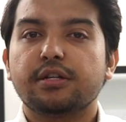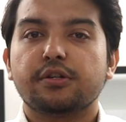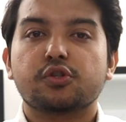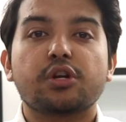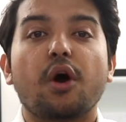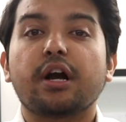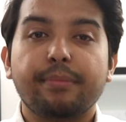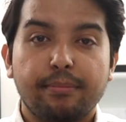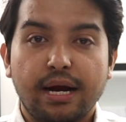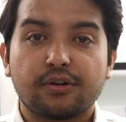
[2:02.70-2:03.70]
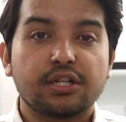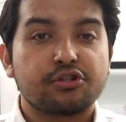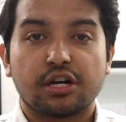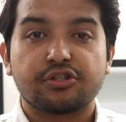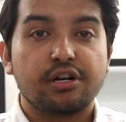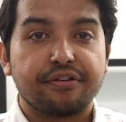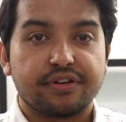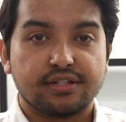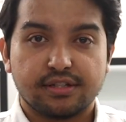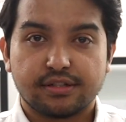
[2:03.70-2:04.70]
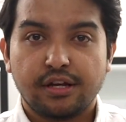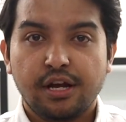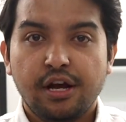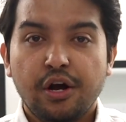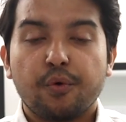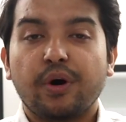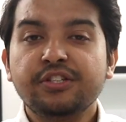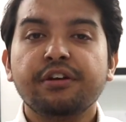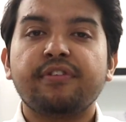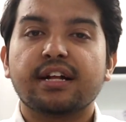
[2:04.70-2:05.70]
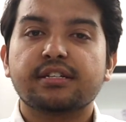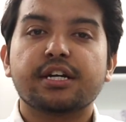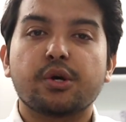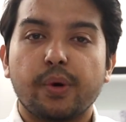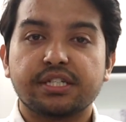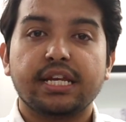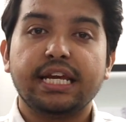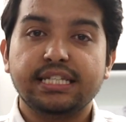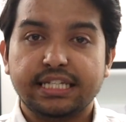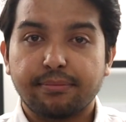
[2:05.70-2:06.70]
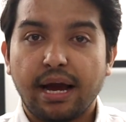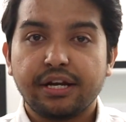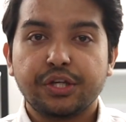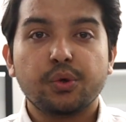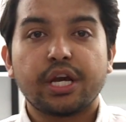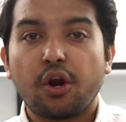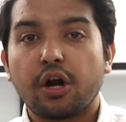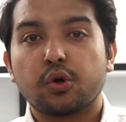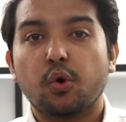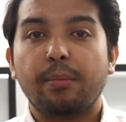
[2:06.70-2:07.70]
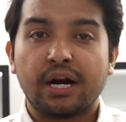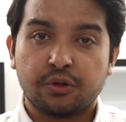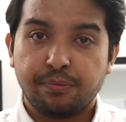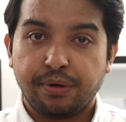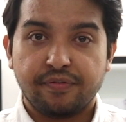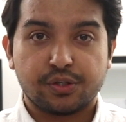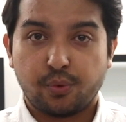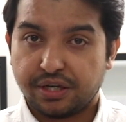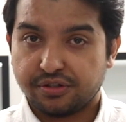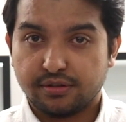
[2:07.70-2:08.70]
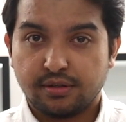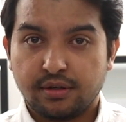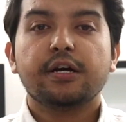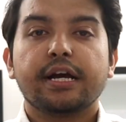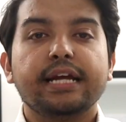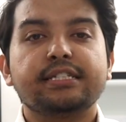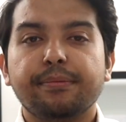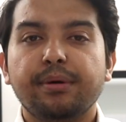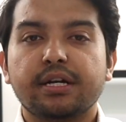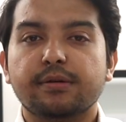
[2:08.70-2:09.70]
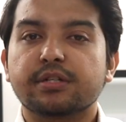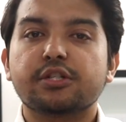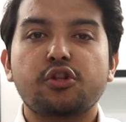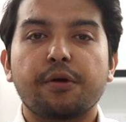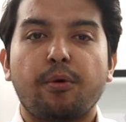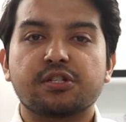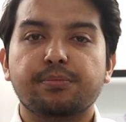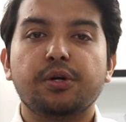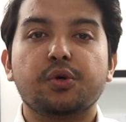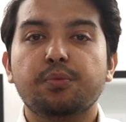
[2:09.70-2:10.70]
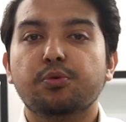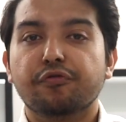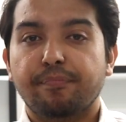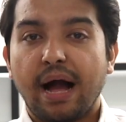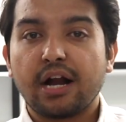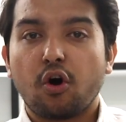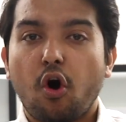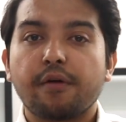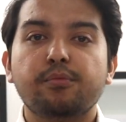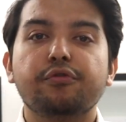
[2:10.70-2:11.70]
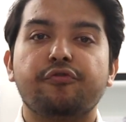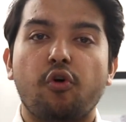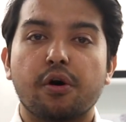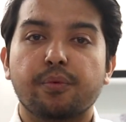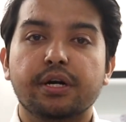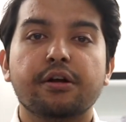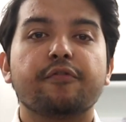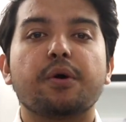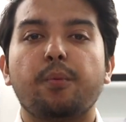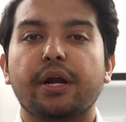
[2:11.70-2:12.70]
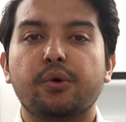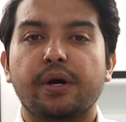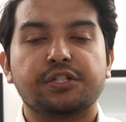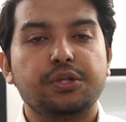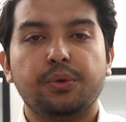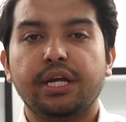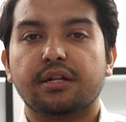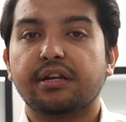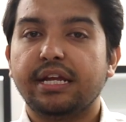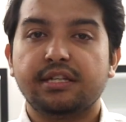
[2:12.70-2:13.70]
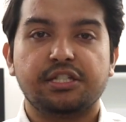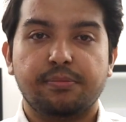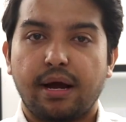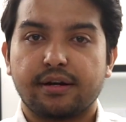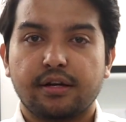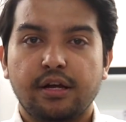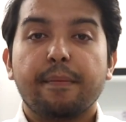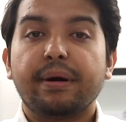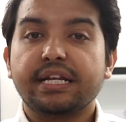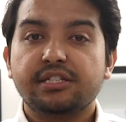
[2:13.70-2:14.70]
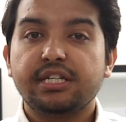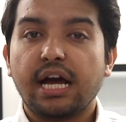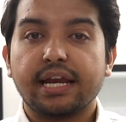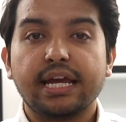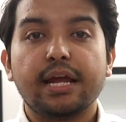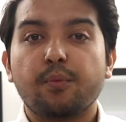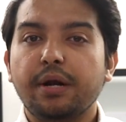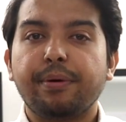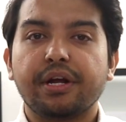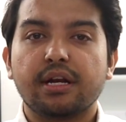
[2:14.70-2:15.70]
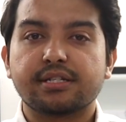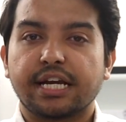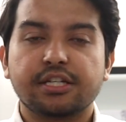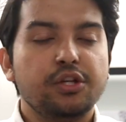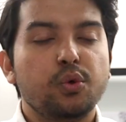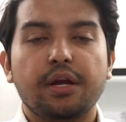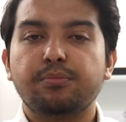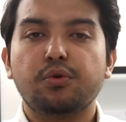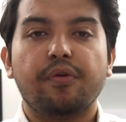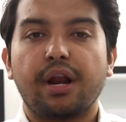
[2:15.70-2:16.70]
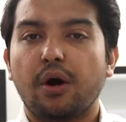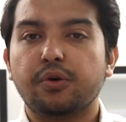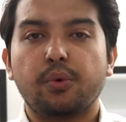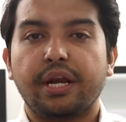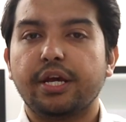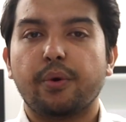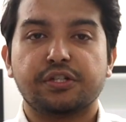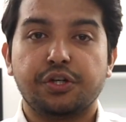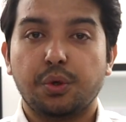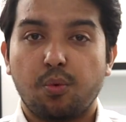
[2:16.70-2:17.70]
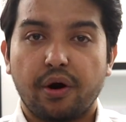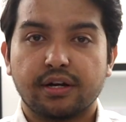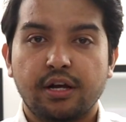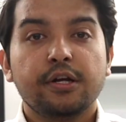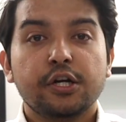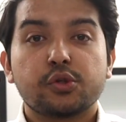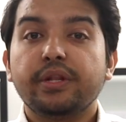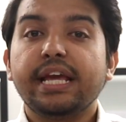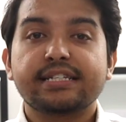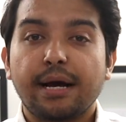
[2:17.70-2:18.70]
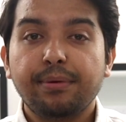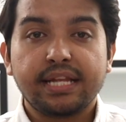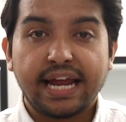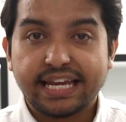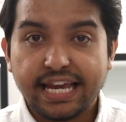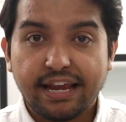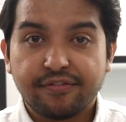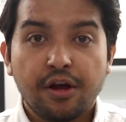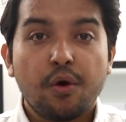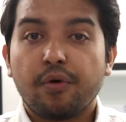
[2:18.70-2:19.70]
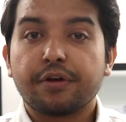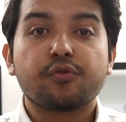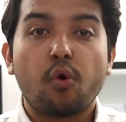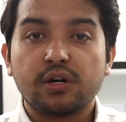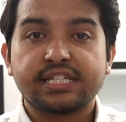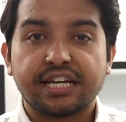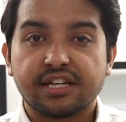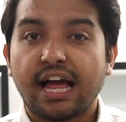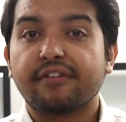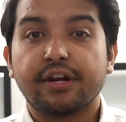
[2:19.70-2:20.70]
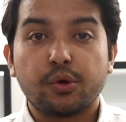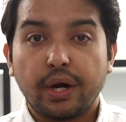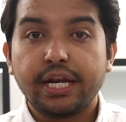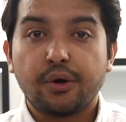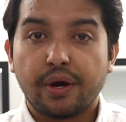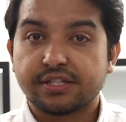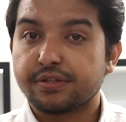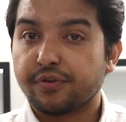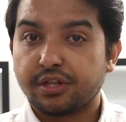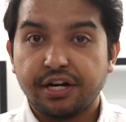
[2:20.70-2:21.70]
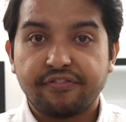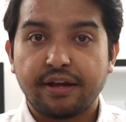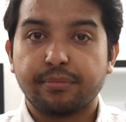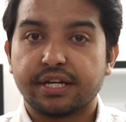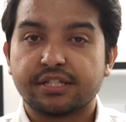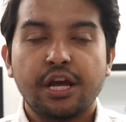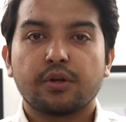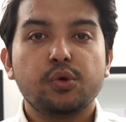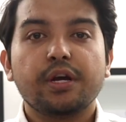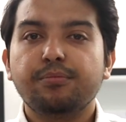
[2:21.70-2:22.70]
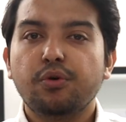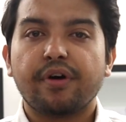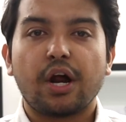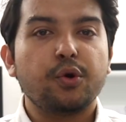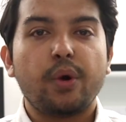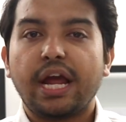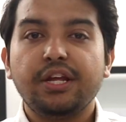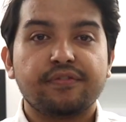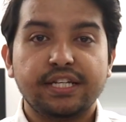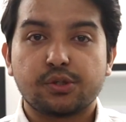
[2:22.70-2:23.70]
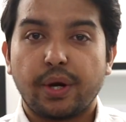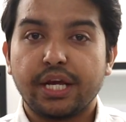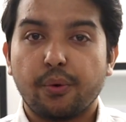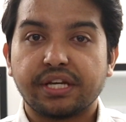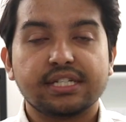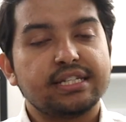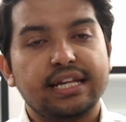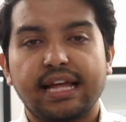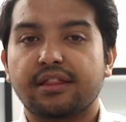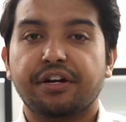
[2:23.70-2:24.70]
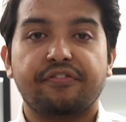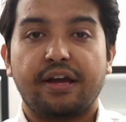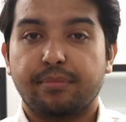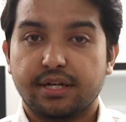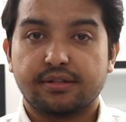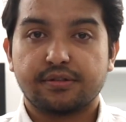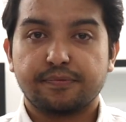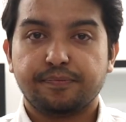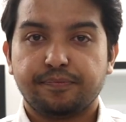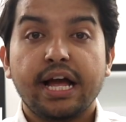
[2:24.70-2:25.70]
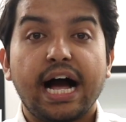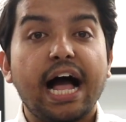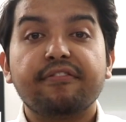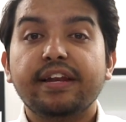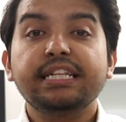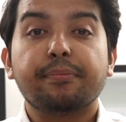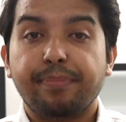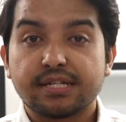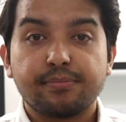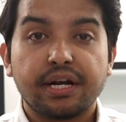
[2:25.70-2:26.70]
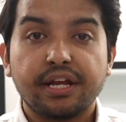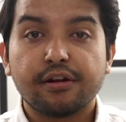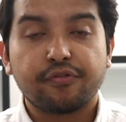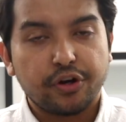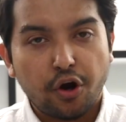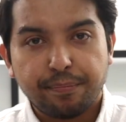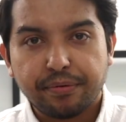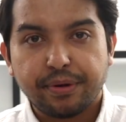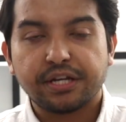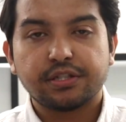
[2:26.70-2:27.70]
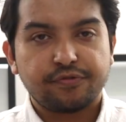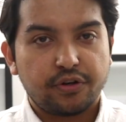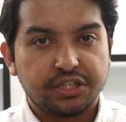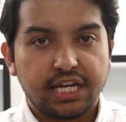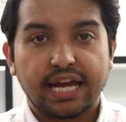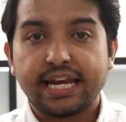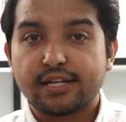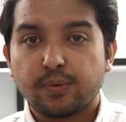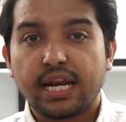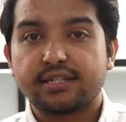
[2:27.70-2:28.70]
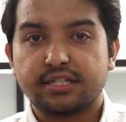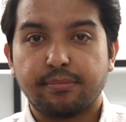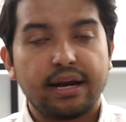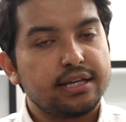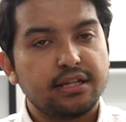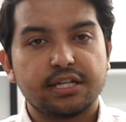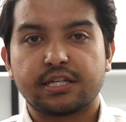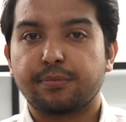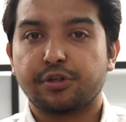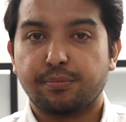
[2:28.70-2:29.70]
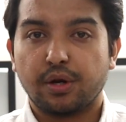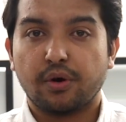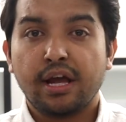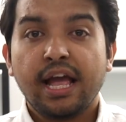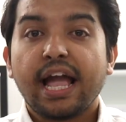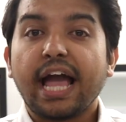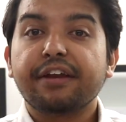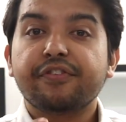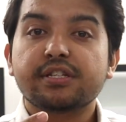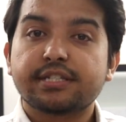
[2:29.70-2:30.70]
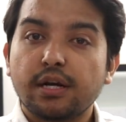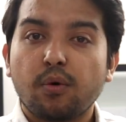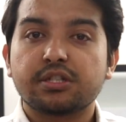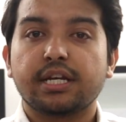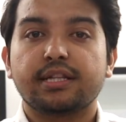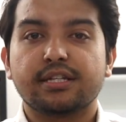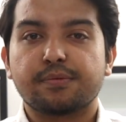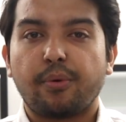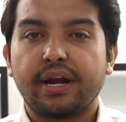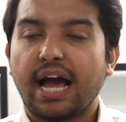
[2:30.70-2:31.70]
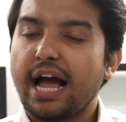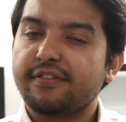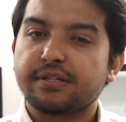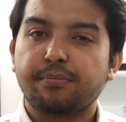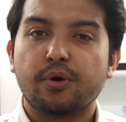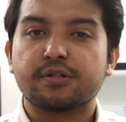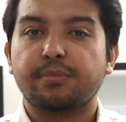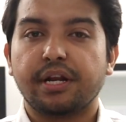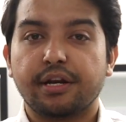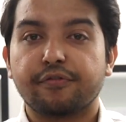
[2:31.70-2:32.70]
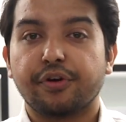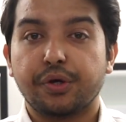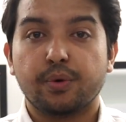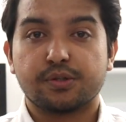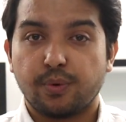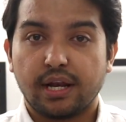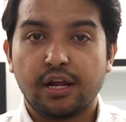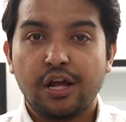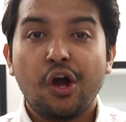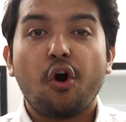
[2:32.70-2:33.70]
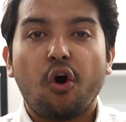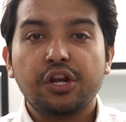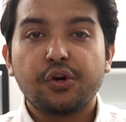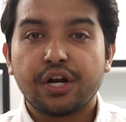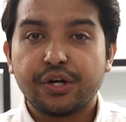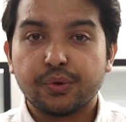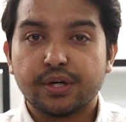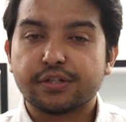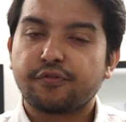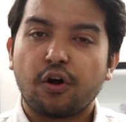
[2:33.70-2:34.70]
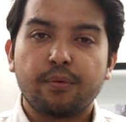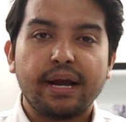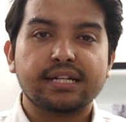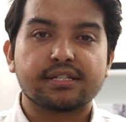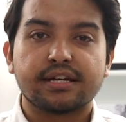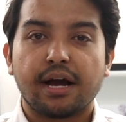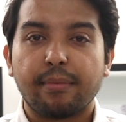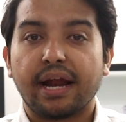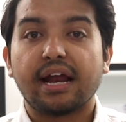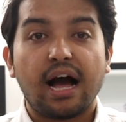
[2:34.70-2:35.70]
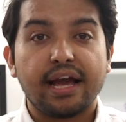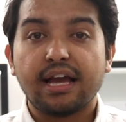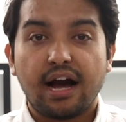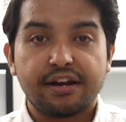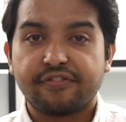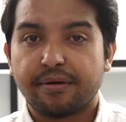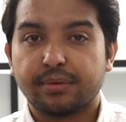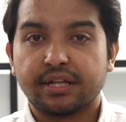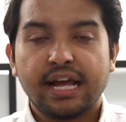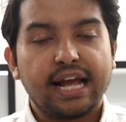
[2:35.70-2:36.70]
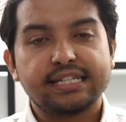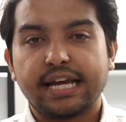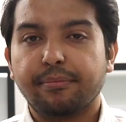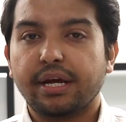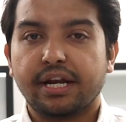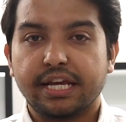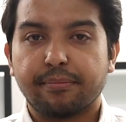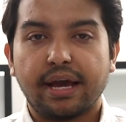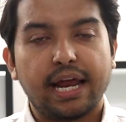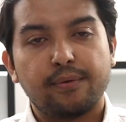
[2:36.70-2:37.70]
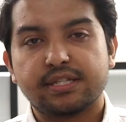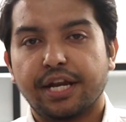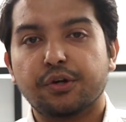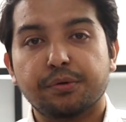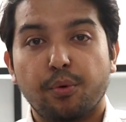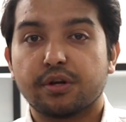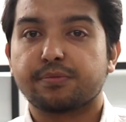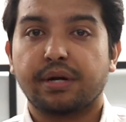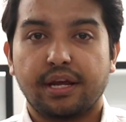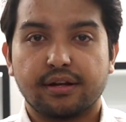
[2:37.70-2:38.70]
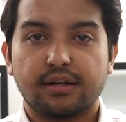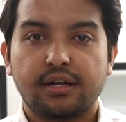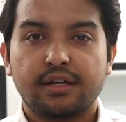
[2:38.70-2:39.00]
So now coming back to the structural differences. Once you have answered a question in GMAT, you cannot go back to the previous question. In simple terms, it's not possible to move back or move forward from one question to the other in the GMAT. But in GRE, in one particular section, you can move around to any question you want. So in the example that I gave, one of quant section having 20 questions for 35 minutes, you can move around to any of these 20 questions in that 35 minutes. I have linked the best material for your preparation for GRE as well as GMAT in the description below. And if you're still watching at this point, I have some bonus material for you as well. All you gotta do is follow my Instagram at Arif and send me a DM and I will send you the bonus material.